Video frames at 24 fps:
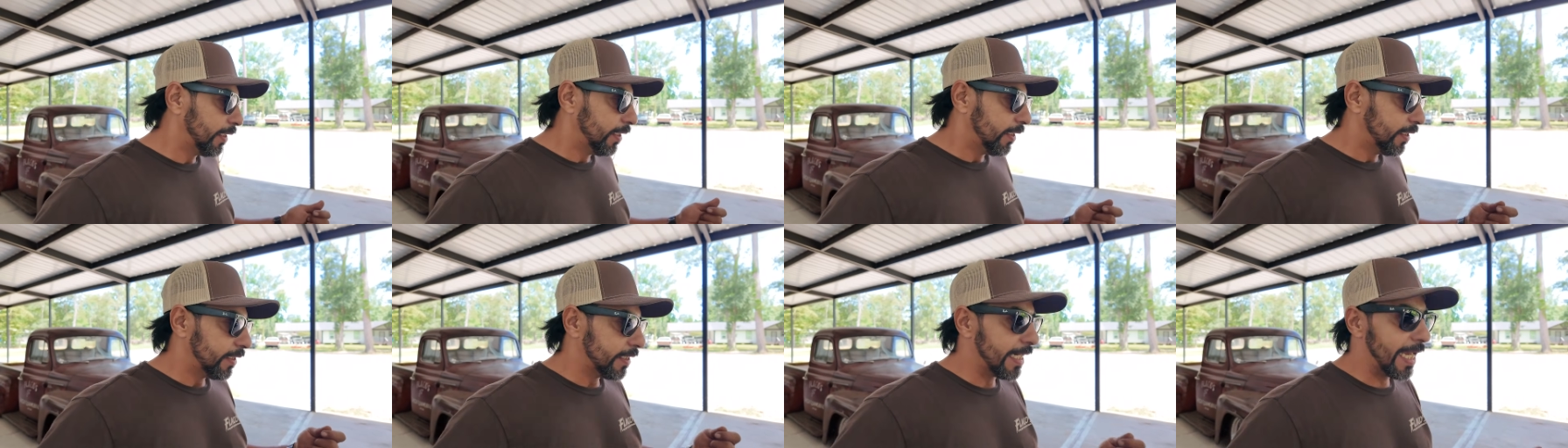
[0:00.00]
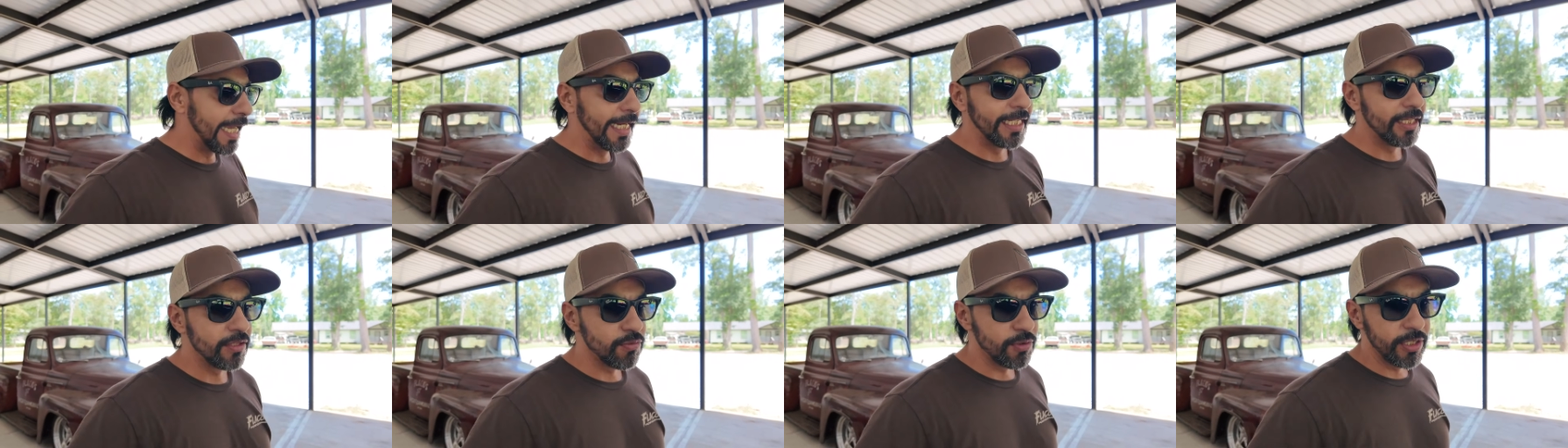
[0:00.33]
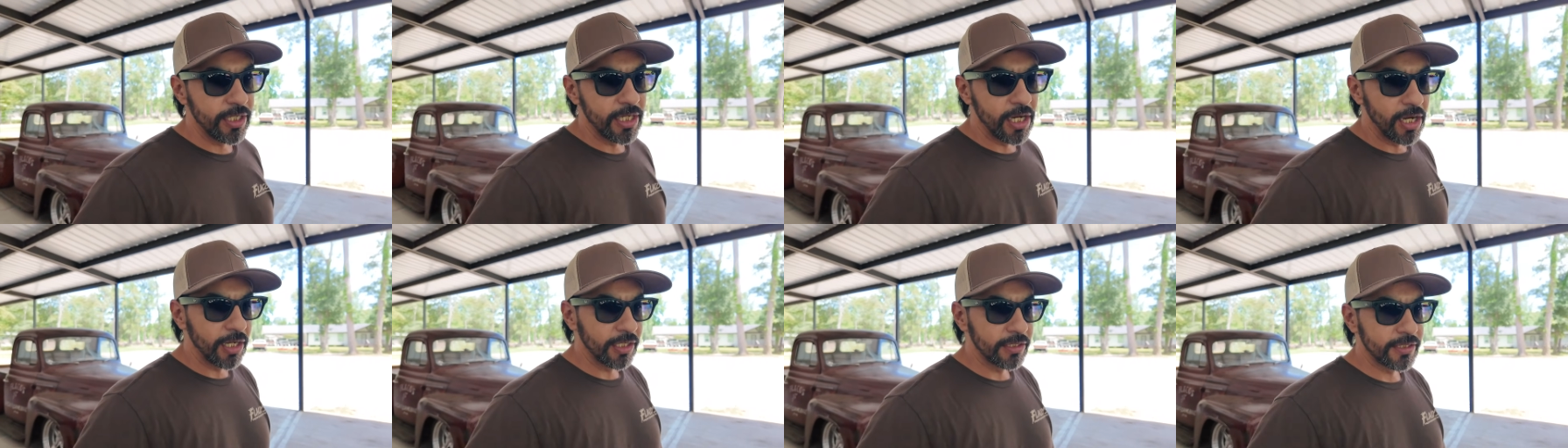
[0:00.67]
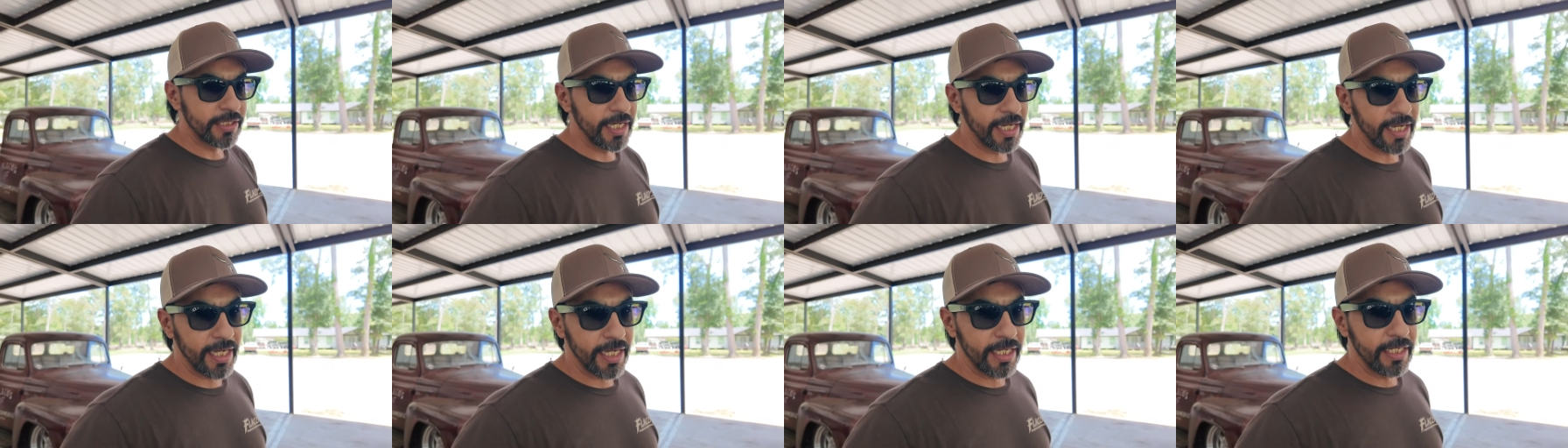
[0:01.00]
93
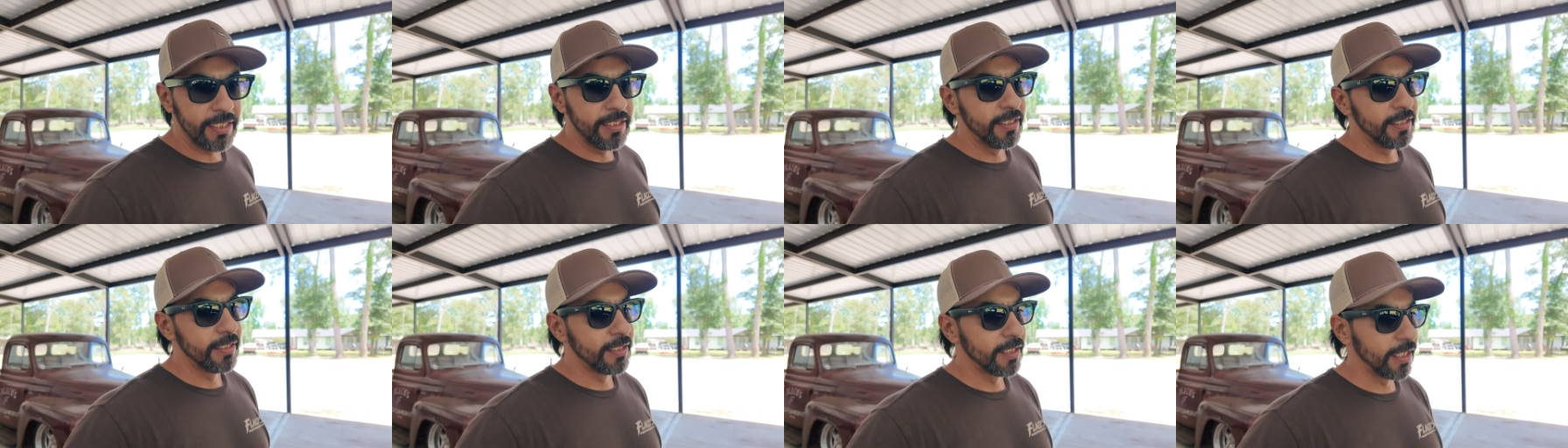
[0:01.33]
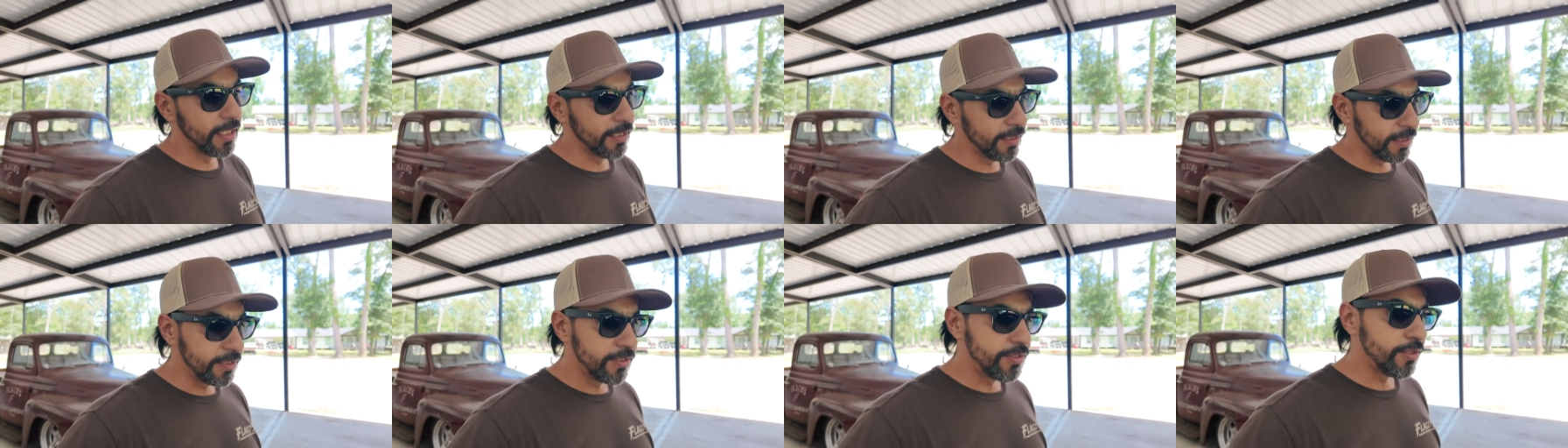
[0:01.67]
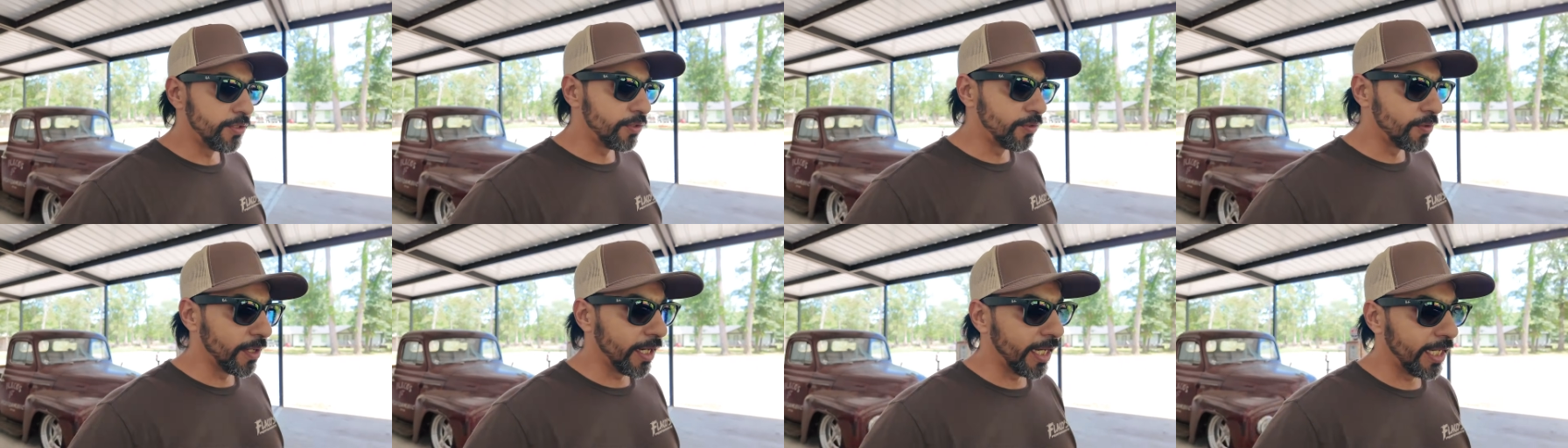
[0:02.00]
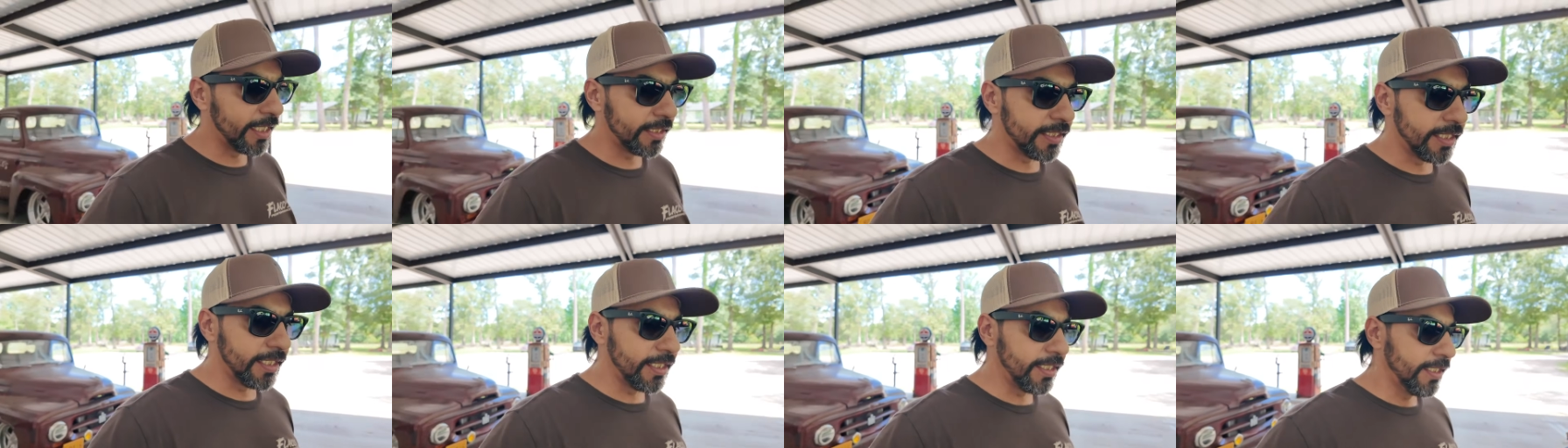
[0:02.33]
octane, nothing too
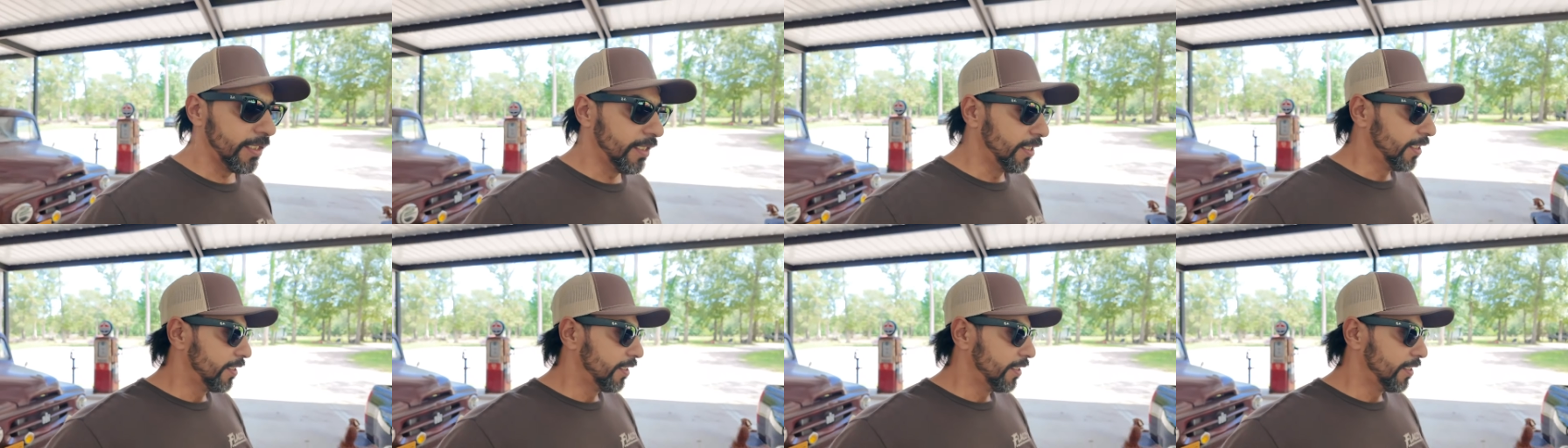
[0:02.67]
crazy.